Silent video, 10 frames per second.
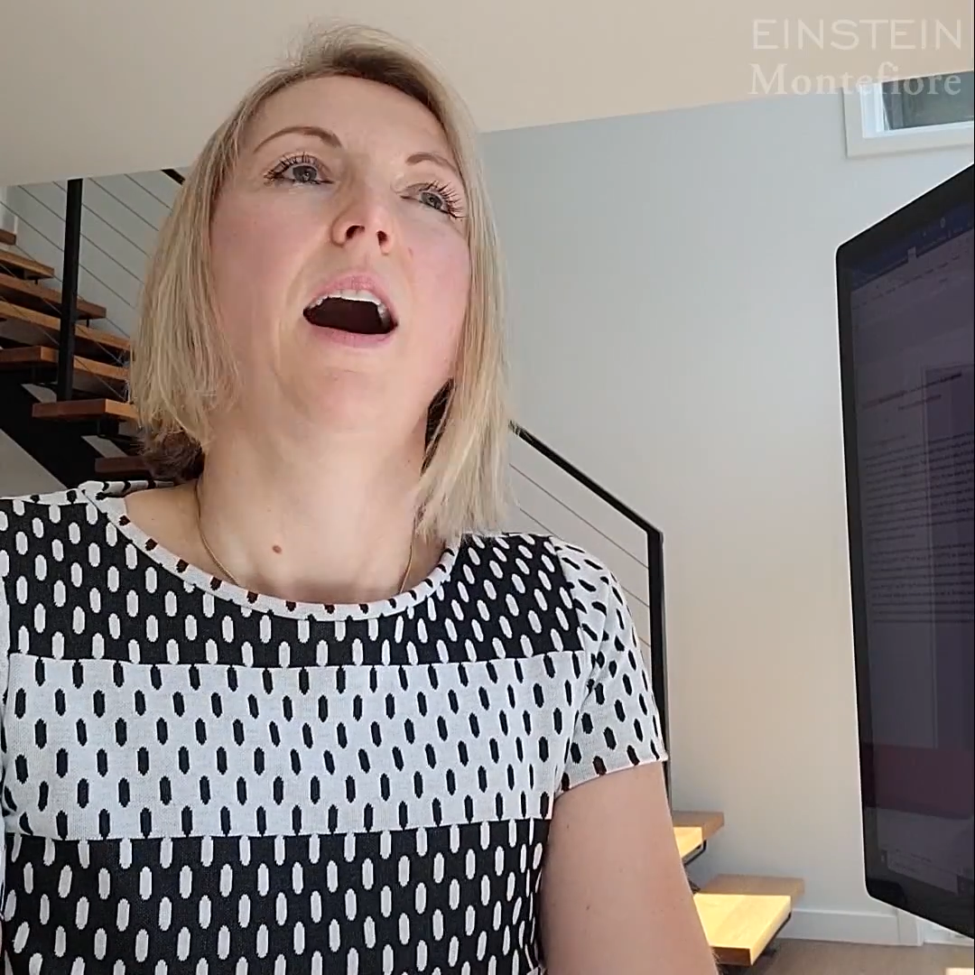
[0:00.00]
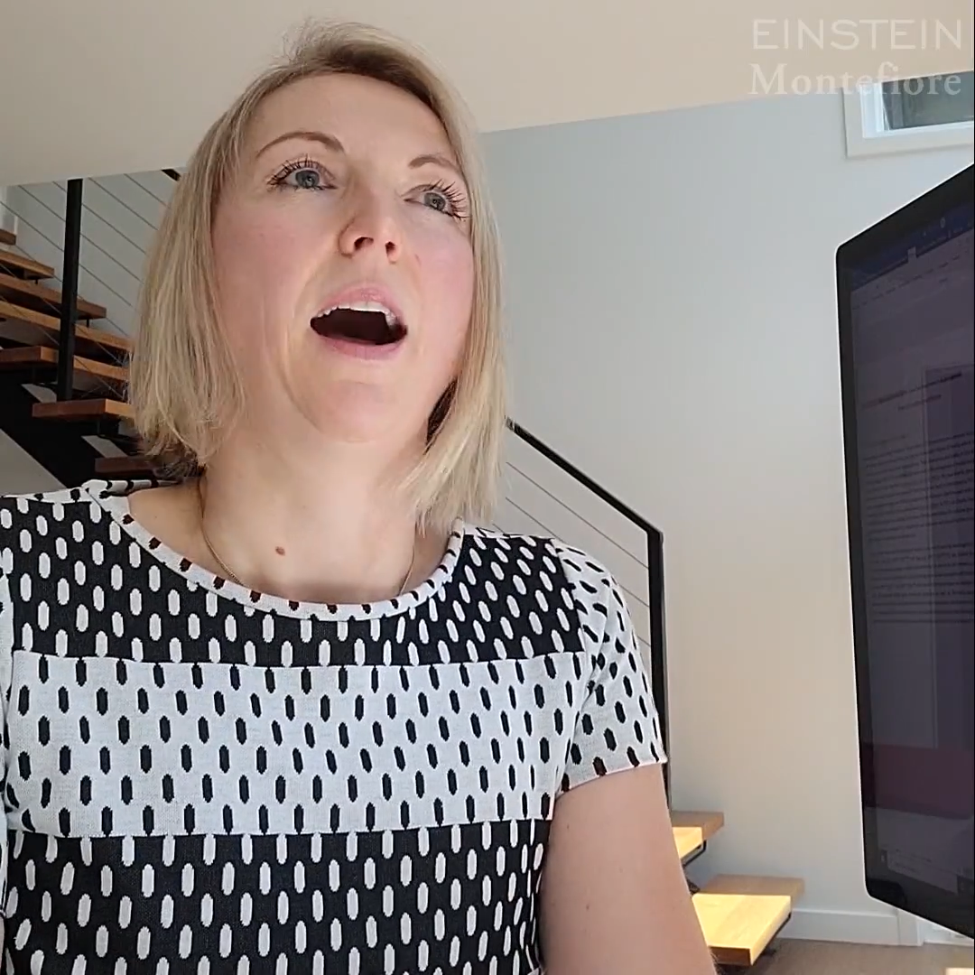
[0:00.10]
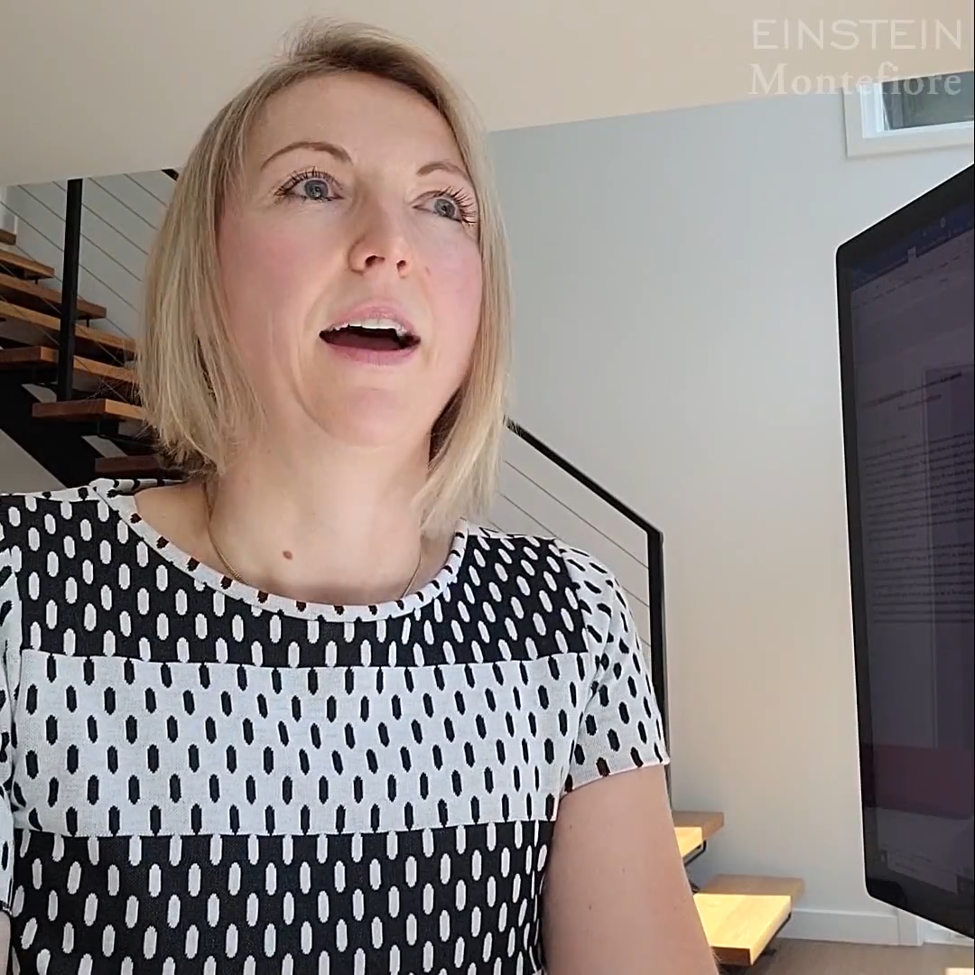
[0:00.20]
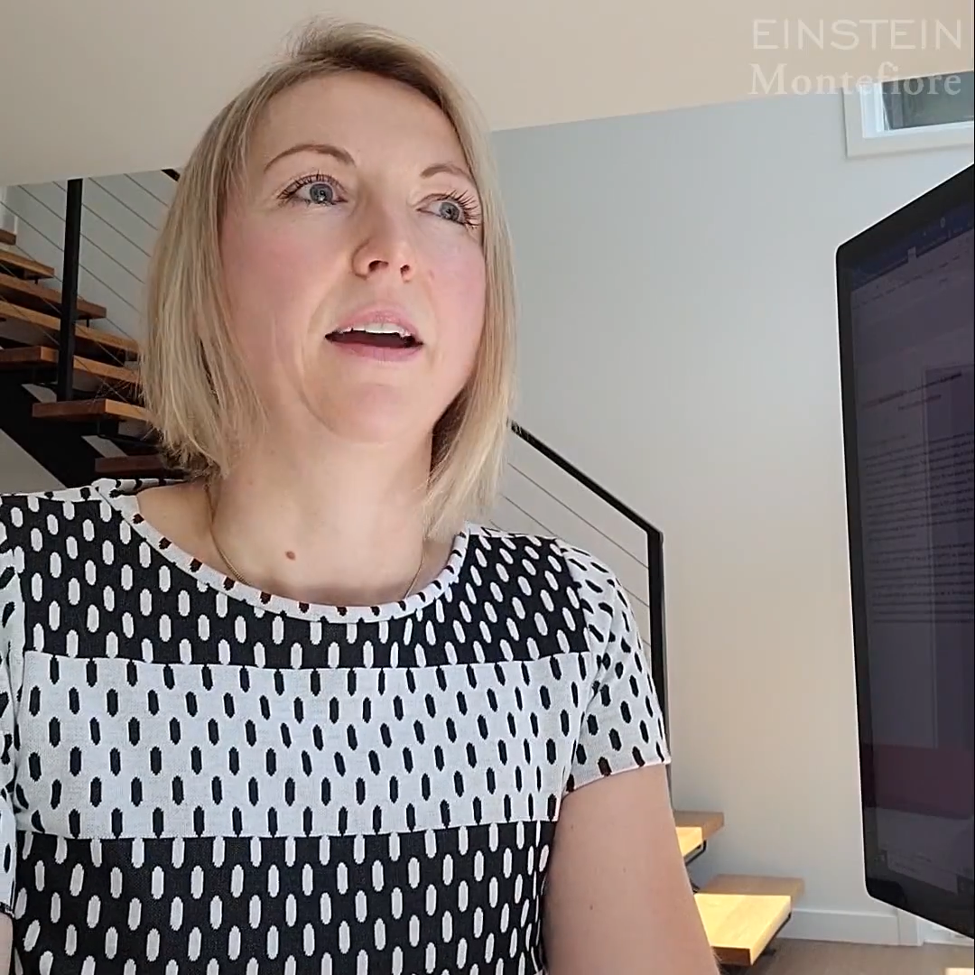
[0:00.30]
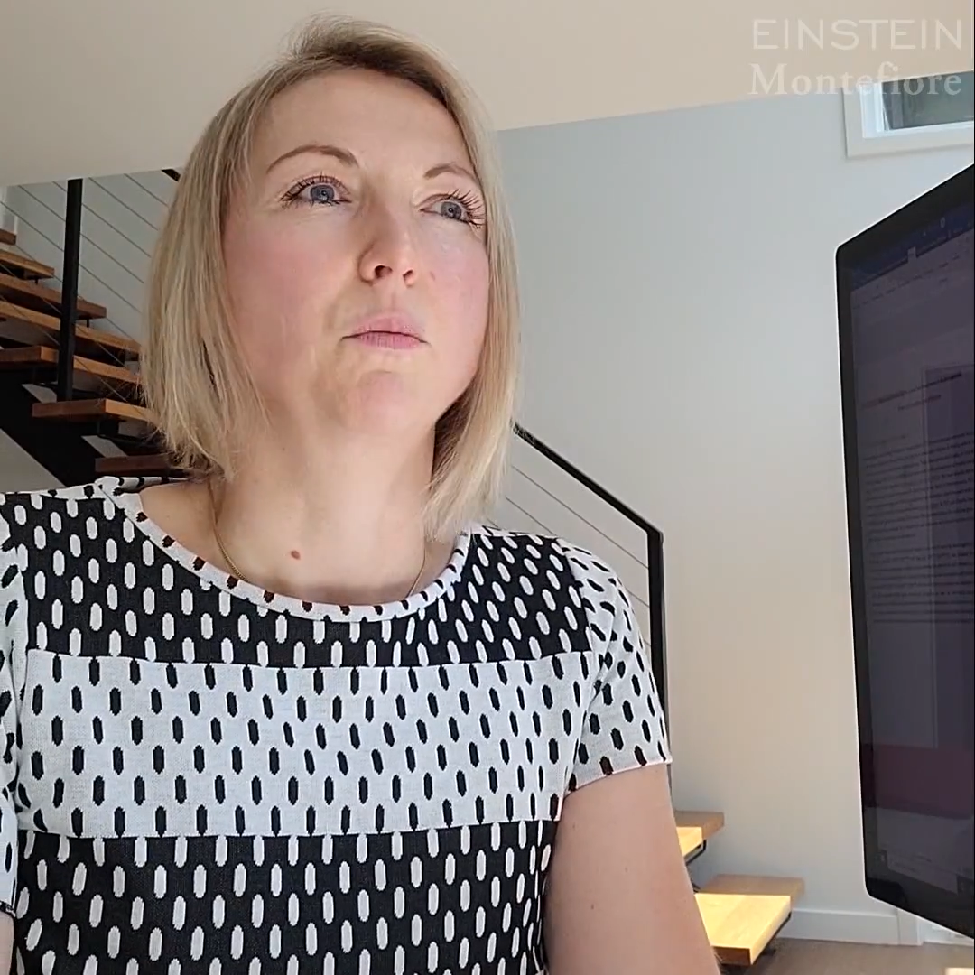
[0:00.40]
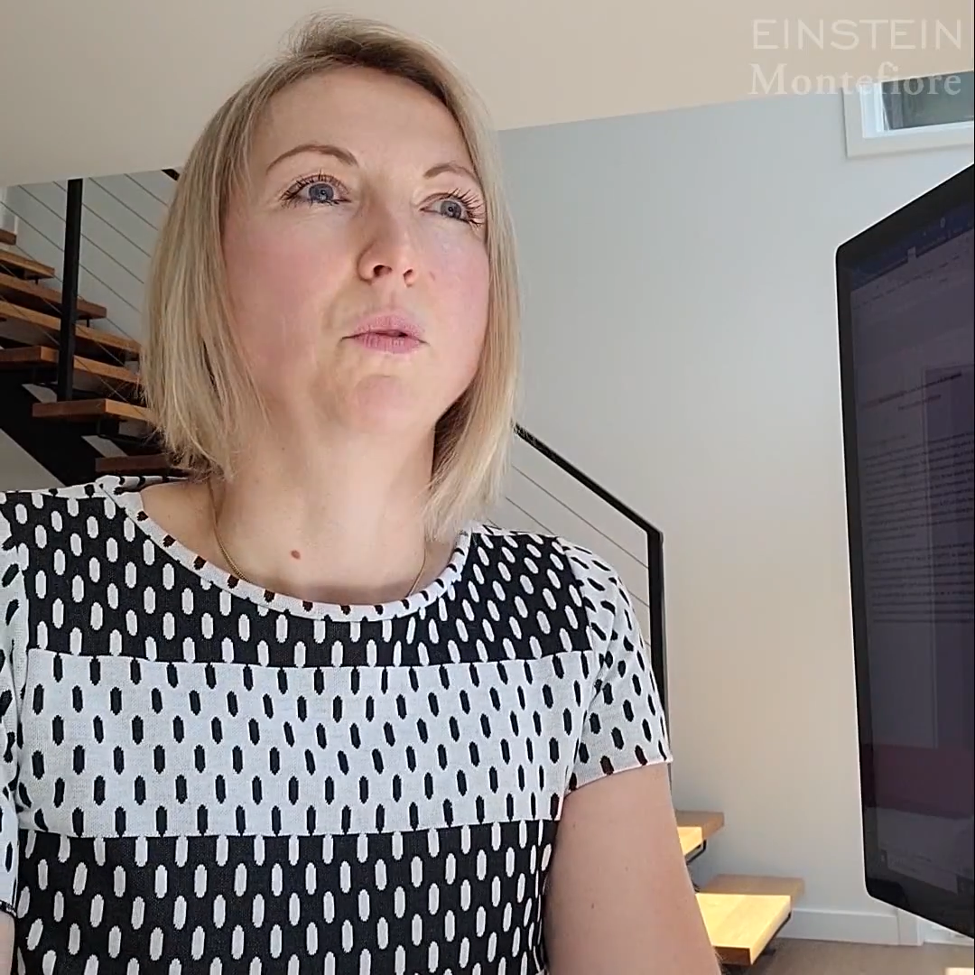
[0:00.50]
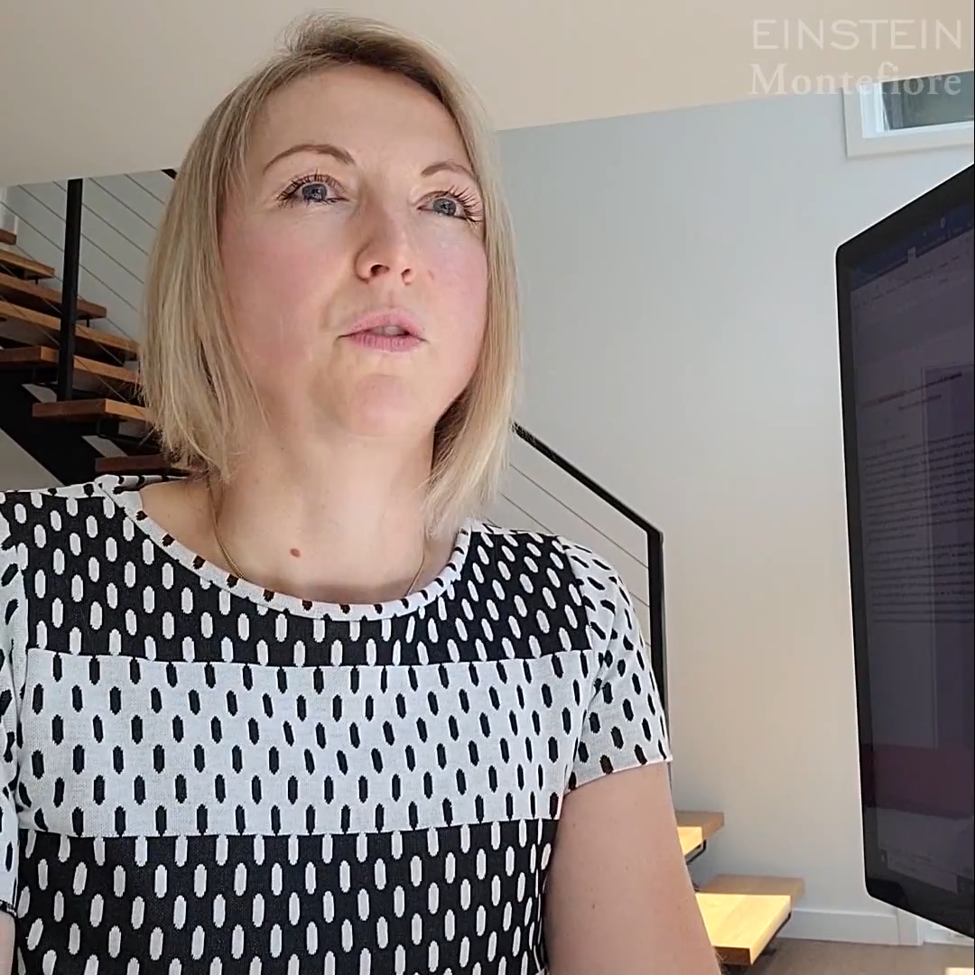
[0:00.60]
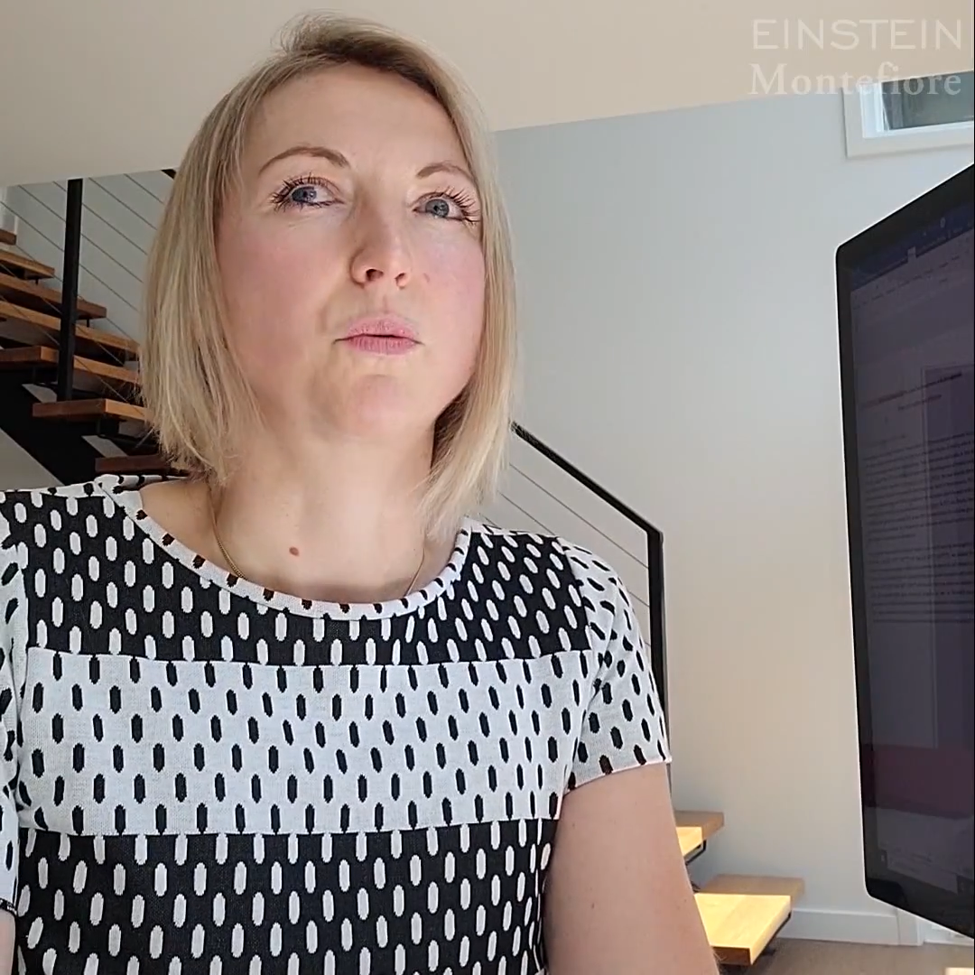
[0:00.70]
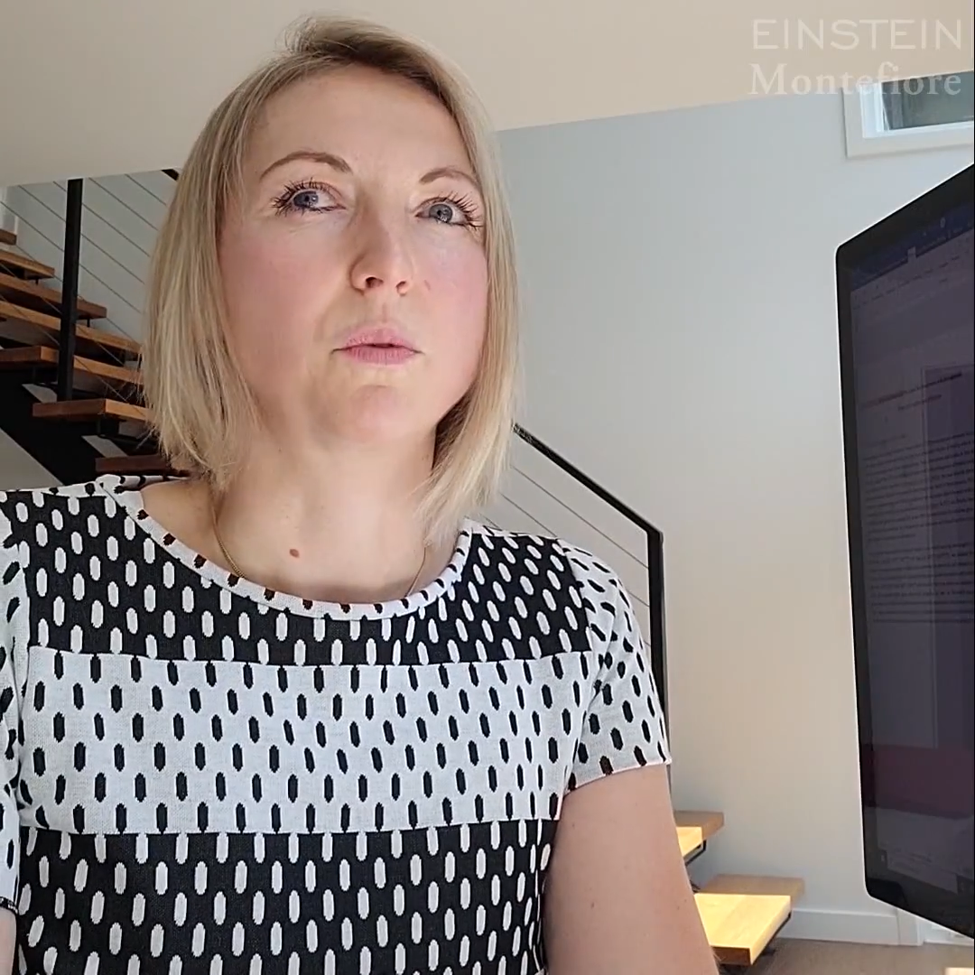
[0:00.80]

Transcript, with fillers: I was